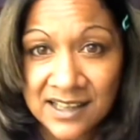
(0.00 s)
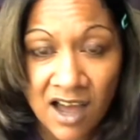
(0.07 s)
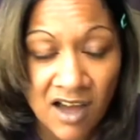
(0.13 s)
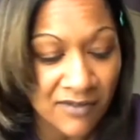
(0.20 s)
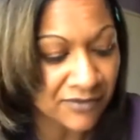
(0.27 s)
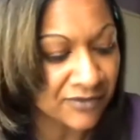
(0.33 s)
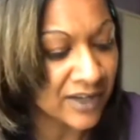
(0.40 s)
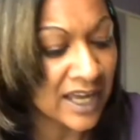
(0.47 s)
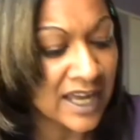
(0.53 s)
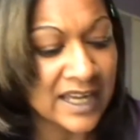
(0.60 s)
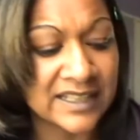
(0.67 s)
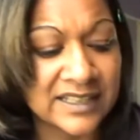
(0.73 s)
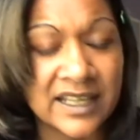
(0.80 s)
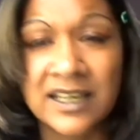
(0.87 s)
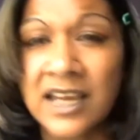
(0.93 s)
stuff.
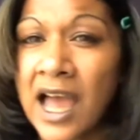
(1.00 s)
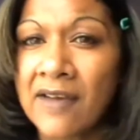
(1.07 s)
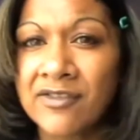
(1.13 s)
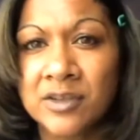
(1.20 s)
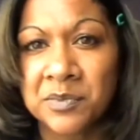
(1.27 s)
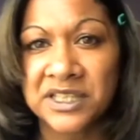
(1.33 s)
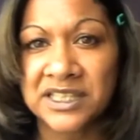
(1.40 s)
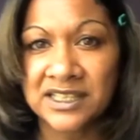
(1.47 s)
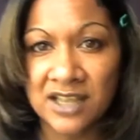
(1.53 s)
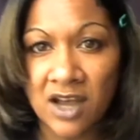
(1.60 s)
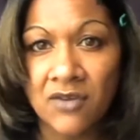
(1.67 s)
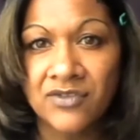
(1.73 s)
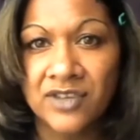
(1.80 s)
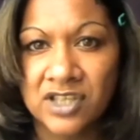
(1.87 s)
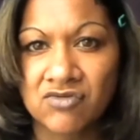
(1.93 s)
It's going to have to be
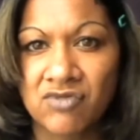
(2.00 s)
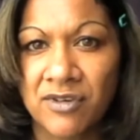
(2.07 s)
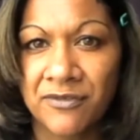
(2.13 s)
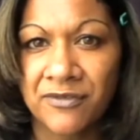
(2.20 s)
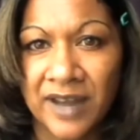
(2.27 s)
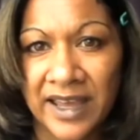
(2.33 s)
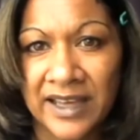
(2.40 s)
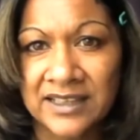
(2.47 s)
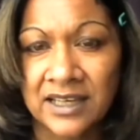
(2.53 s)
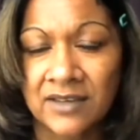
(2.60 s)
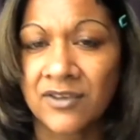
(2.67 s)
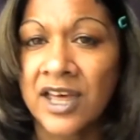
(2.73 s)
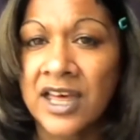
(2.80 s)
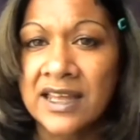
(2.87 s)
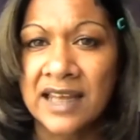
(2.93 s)
stuff that's
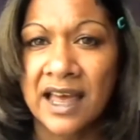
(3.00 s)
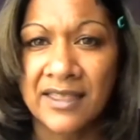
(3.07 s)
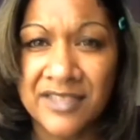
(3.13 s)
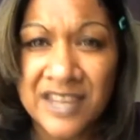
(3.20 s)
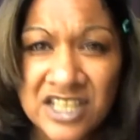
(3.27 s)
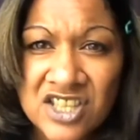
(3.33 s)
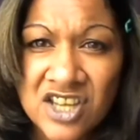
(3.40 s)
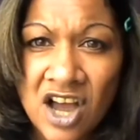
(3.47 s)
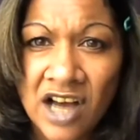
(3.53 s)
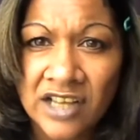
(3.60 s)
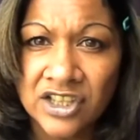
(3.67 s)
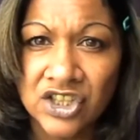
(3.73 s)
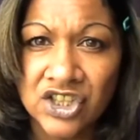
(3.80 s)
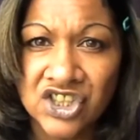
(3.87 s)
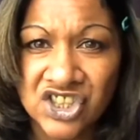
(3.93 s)
reflective. Now, this
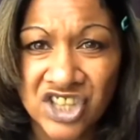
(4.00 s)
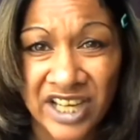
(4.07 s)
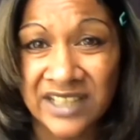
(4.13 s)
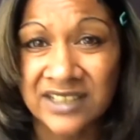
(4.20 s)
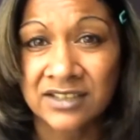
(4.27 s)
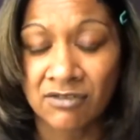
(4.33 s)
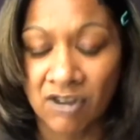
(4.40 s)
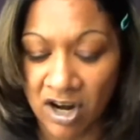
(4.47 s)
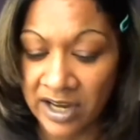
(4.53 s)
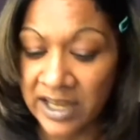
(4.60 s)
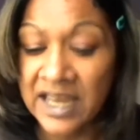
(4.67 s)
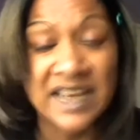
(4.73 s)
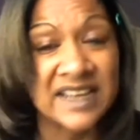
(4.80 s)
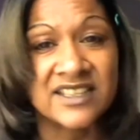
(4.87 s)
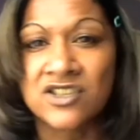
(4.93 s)
kind of shit,
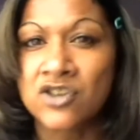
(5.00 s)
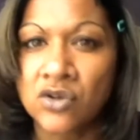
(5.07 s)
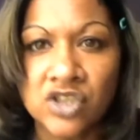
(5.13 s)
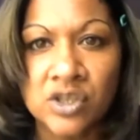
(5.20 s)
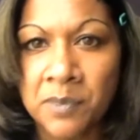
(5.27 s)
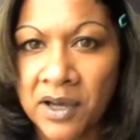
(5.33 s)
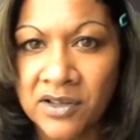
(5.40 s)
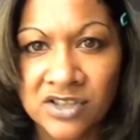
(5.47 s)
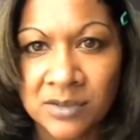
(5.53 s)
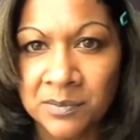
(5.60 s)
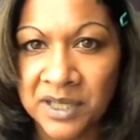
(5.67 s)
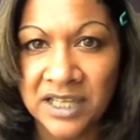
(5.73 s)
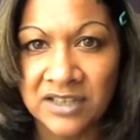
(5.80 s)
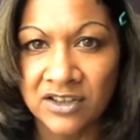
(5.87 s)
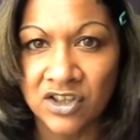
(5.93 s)
right, is not supposed to
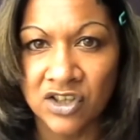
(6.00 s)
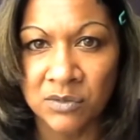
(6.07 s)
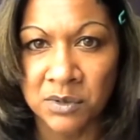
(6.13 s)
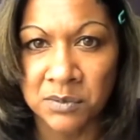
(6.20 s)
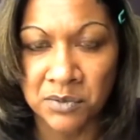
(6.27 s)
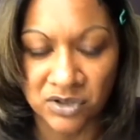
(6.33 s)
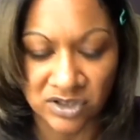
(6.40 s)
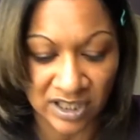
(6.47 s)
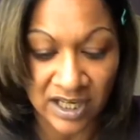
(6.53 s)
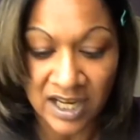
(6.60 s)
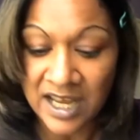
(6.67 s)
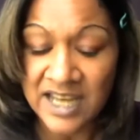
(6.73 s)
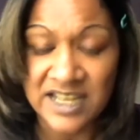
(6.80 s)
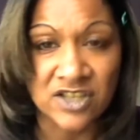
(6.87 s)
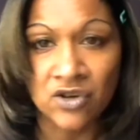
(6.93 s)
be in the human body.
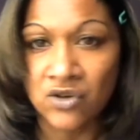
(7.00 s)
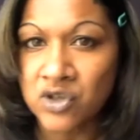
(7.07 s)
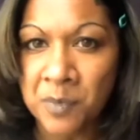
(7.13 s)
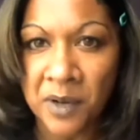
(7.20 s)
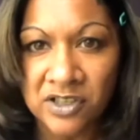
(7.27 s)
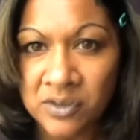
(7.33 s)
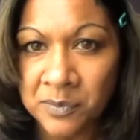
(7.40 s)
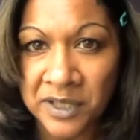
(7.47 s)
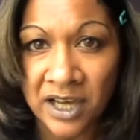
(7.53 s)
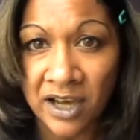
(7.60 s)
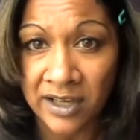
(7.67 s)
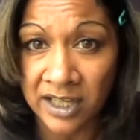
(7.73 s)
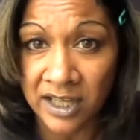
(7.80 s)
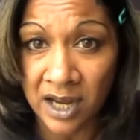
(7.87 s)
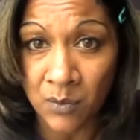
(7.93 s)
It's not supposed to be
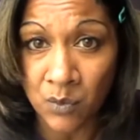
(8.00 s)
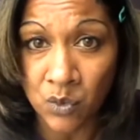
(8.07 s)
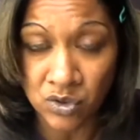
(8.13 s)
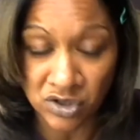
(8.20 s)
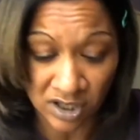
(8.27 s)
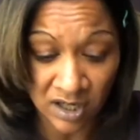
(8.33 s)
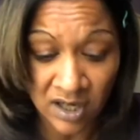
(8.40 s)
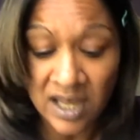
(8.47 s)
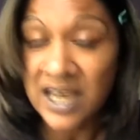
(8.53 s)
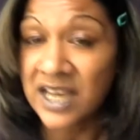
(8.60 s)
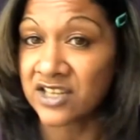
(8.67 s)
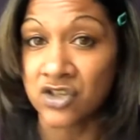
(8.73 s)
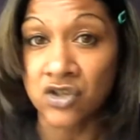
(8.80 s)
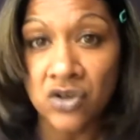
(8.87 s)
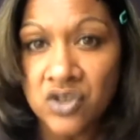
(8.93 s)
going in our water.
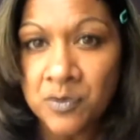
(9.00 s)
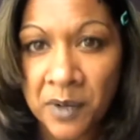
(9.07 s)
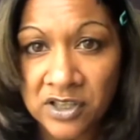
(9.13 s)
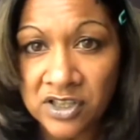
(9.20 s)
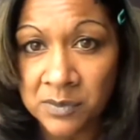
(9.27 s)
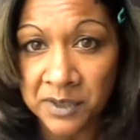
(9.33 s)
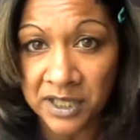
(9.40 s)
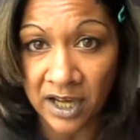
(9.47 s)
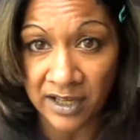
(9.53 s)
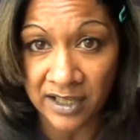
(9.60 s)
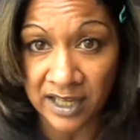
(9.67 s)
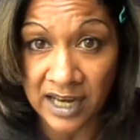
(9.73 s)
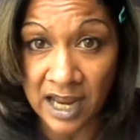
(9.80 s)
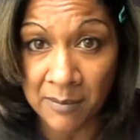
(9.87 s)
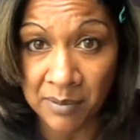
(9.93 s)
It's not supposed to be
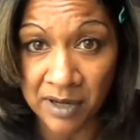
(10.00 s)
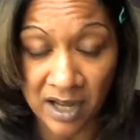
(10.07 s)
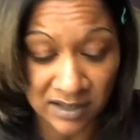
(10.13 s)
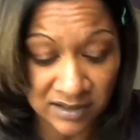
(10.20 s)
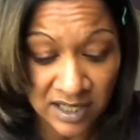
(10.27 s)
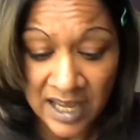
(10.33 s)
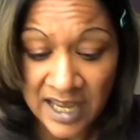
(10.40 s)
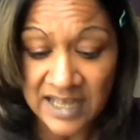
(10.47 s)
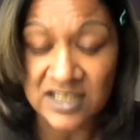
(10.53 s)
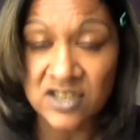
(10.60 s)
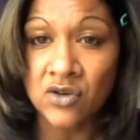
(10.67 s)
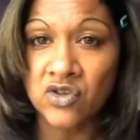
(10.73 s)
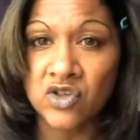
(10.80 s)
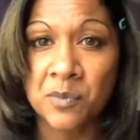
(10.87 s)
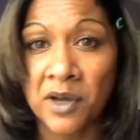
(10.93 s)
going in our blood.
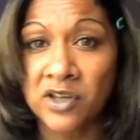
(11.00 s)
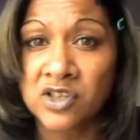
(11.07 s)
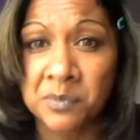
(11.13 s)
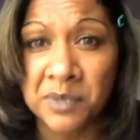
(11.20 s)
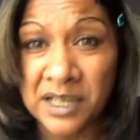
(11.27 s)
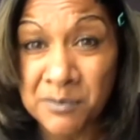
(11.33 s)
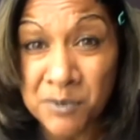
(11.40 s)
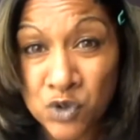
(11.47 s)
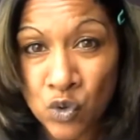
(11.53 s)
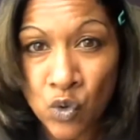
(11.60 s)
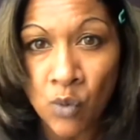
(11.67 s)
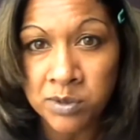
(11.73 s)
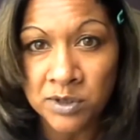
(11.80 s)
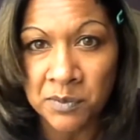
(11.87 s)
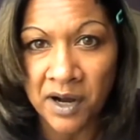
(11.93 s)
It's not supposed to be
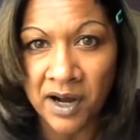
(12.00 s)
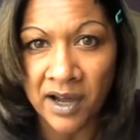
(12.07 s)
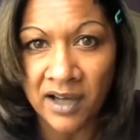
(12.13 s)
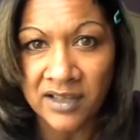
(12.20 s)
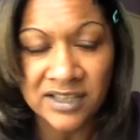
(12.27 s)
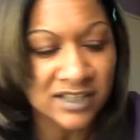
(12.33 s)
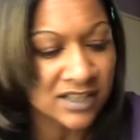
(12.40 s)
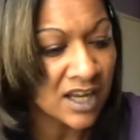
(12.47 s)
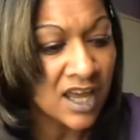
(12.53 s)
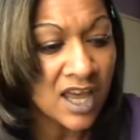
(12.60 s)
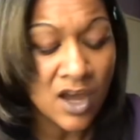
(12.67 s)
absorbed by us.